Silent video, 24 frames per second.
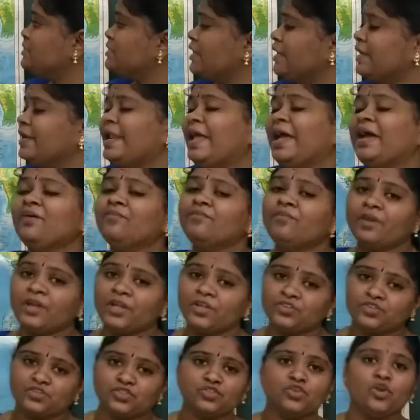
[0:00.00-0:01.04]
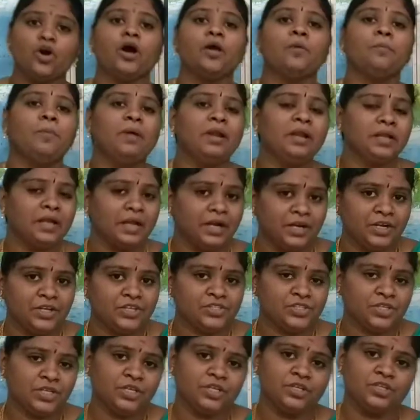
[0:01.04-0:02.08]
an average normal condition.